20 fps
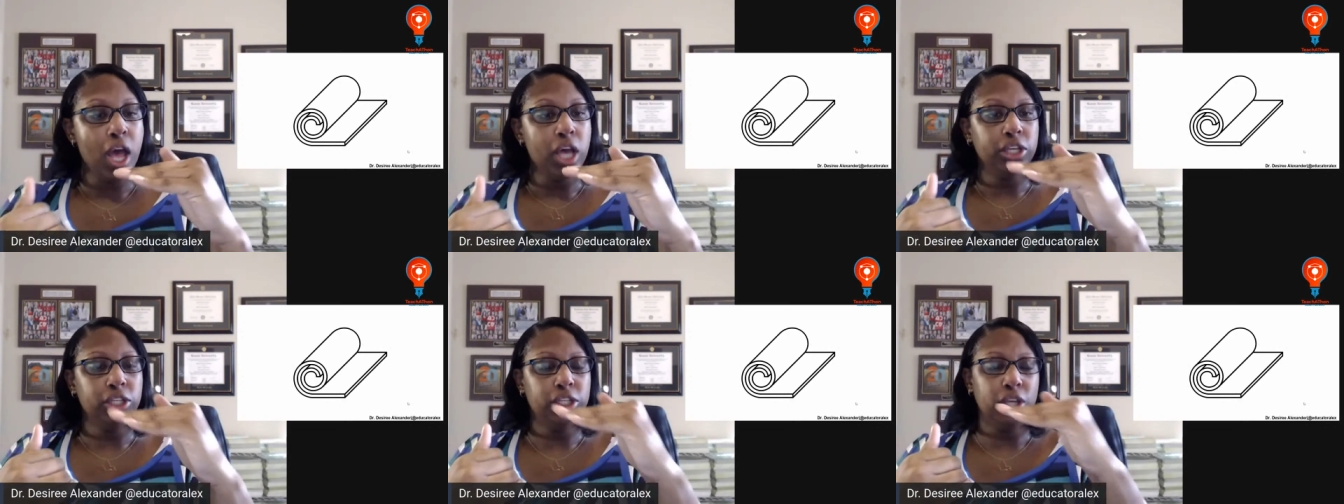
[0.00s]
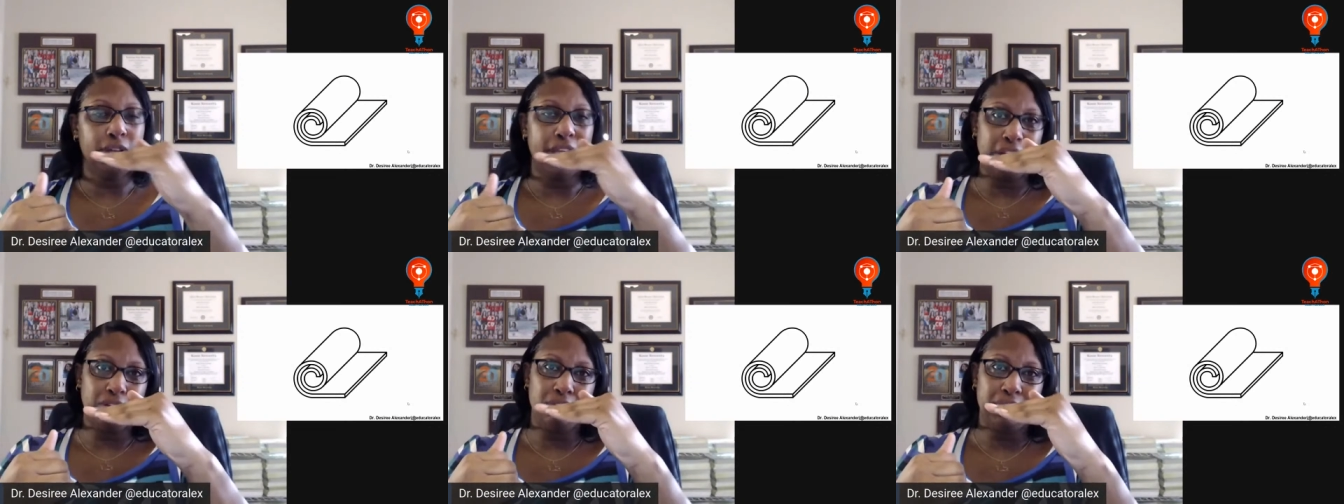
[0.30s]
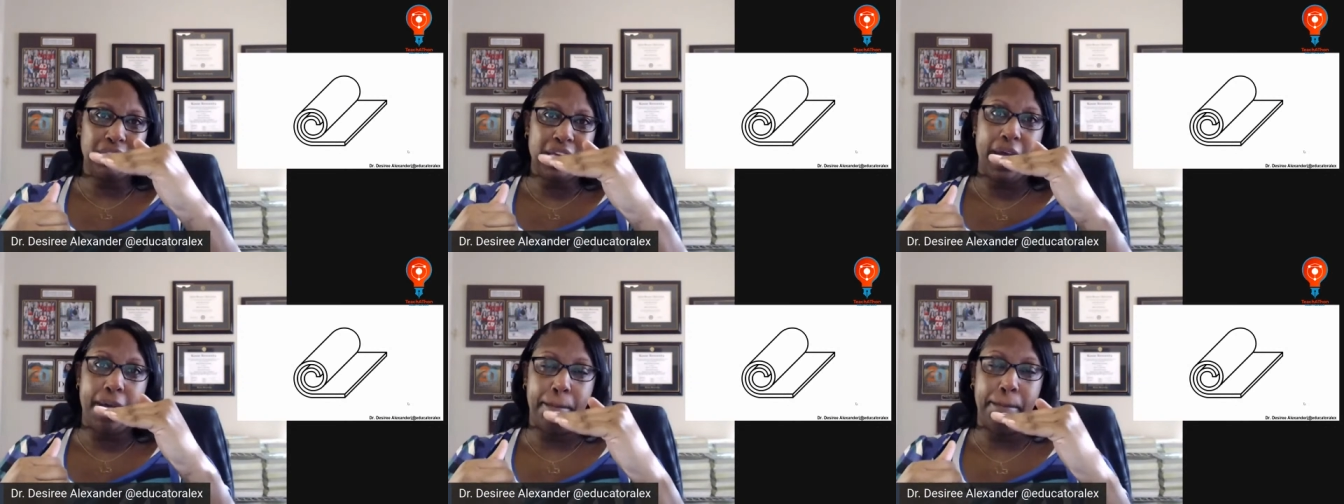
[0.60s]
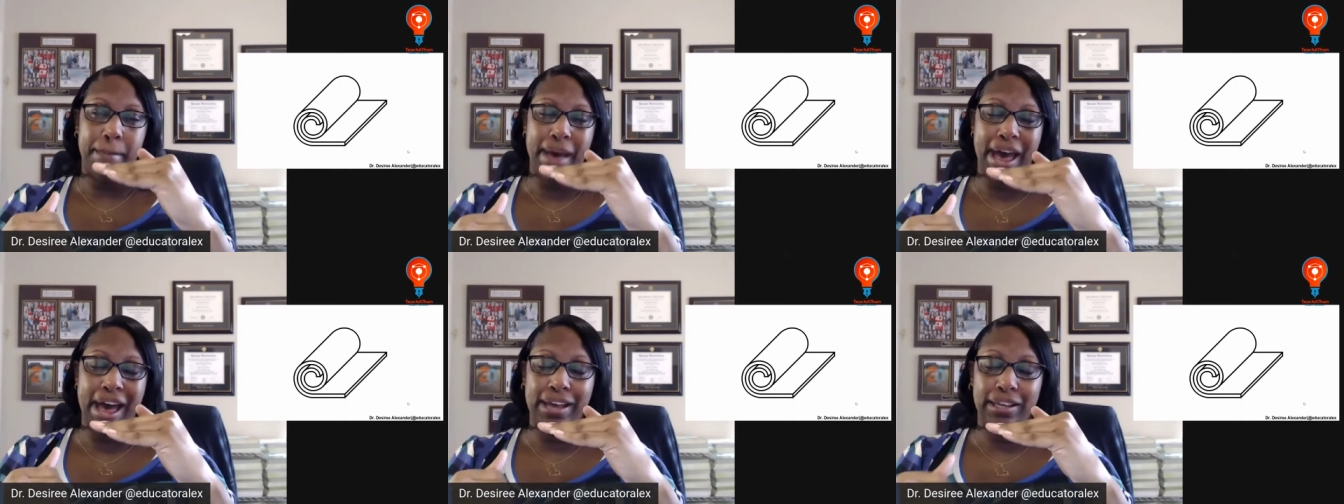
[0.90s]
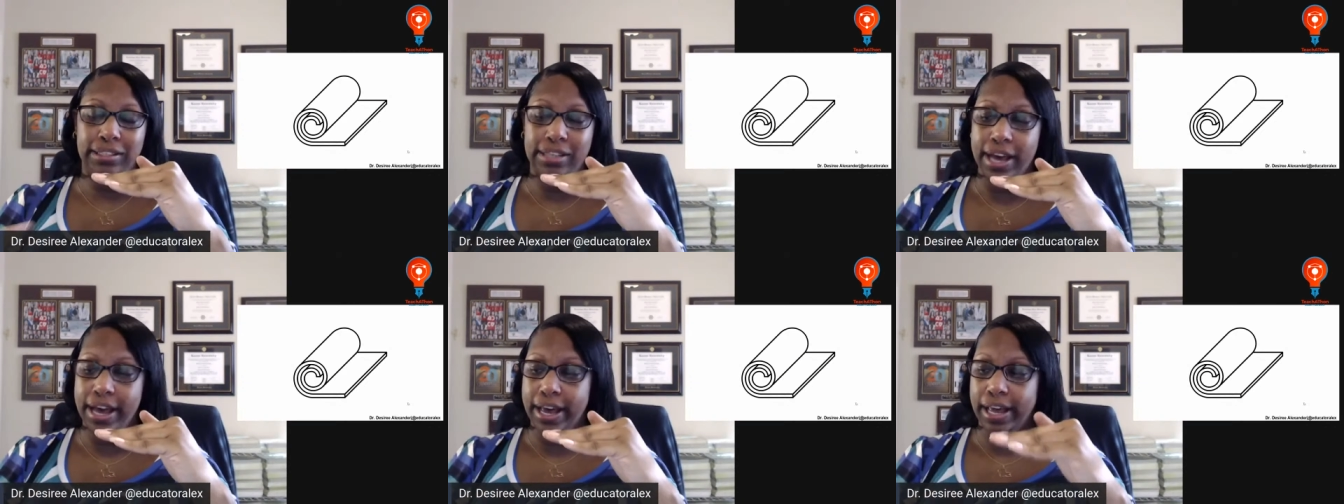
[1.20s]
So that's what that
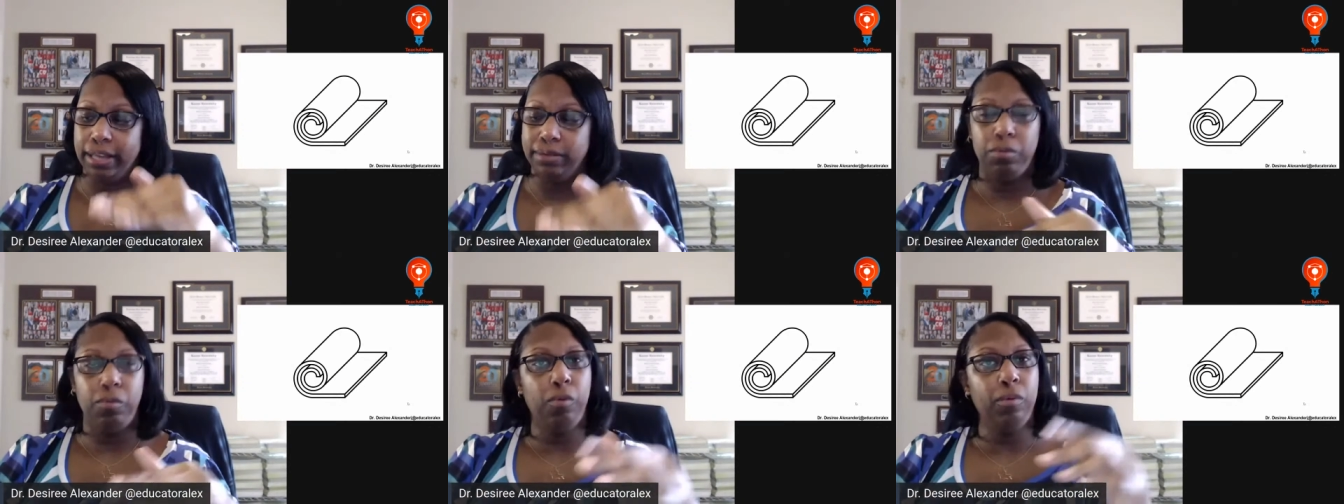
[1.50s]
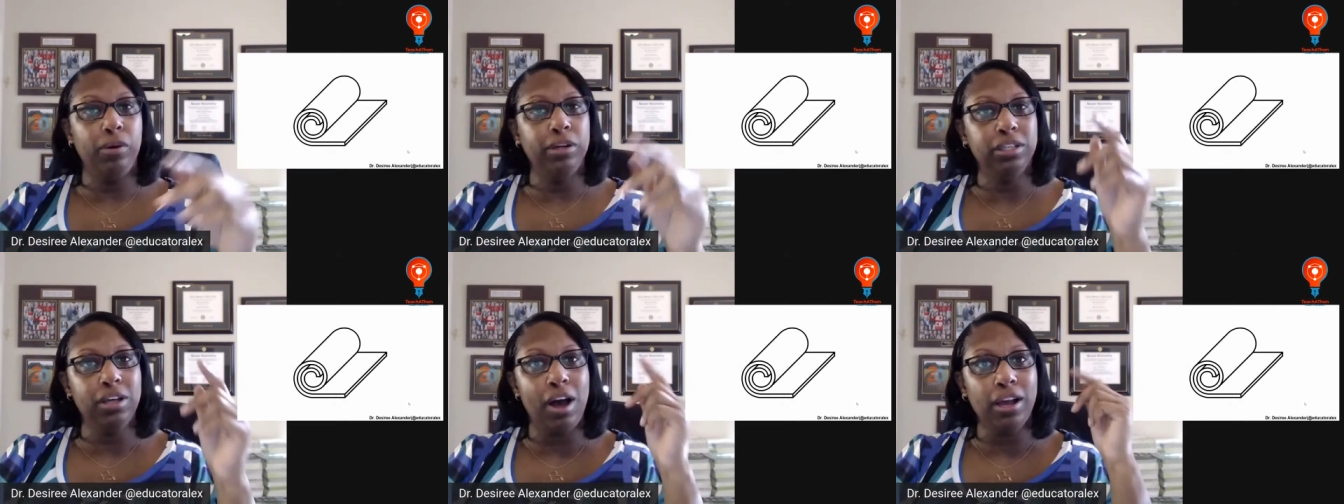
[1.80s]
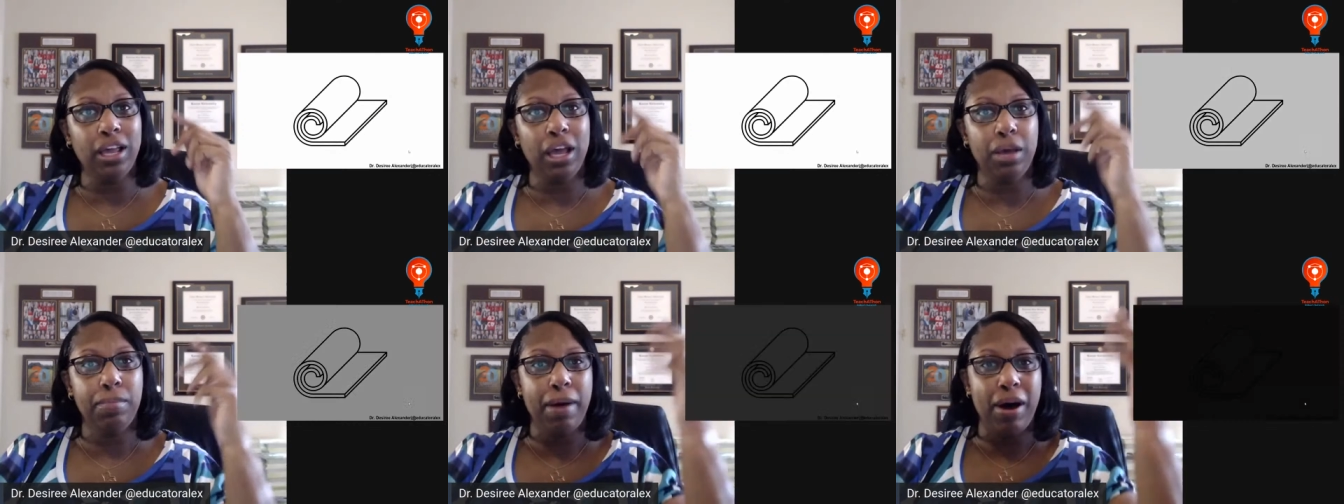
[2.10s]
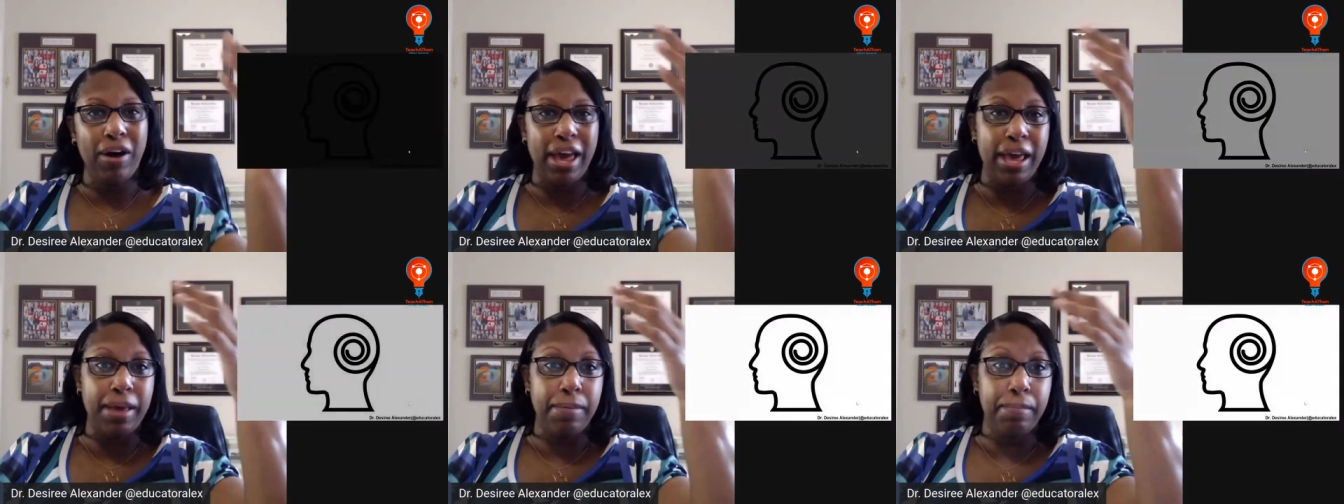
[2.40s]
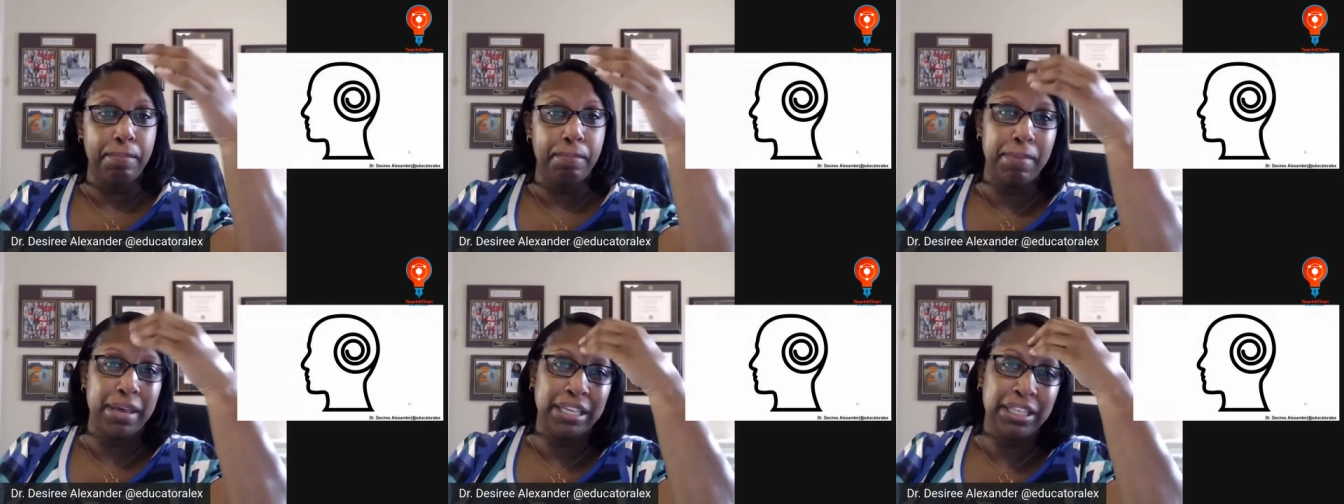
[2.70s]
mat does. So when we're talking about a
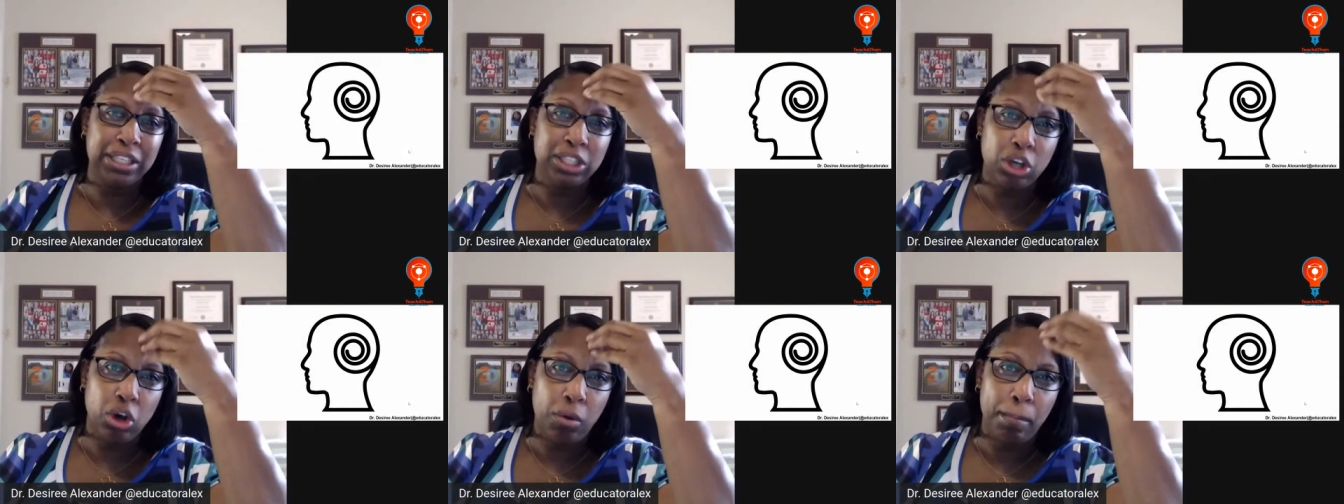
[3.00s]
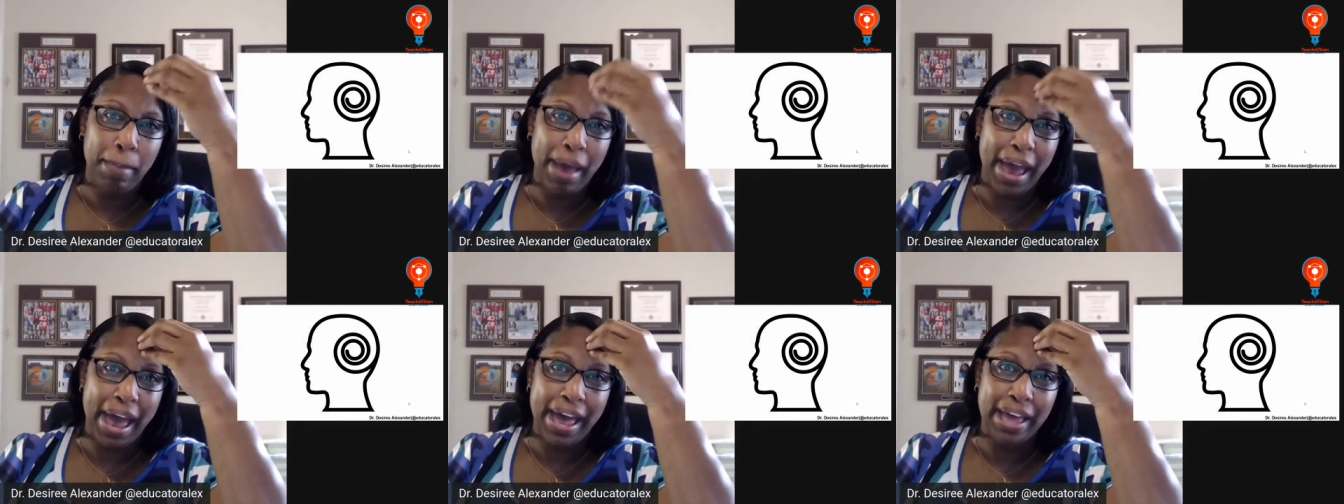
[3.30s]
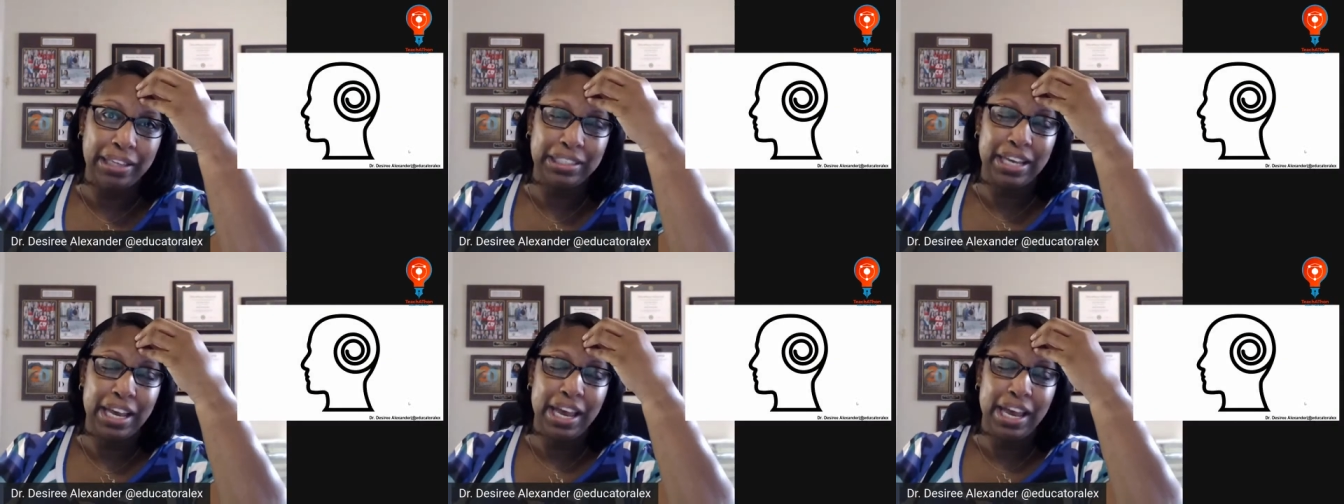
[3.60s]
mental mat,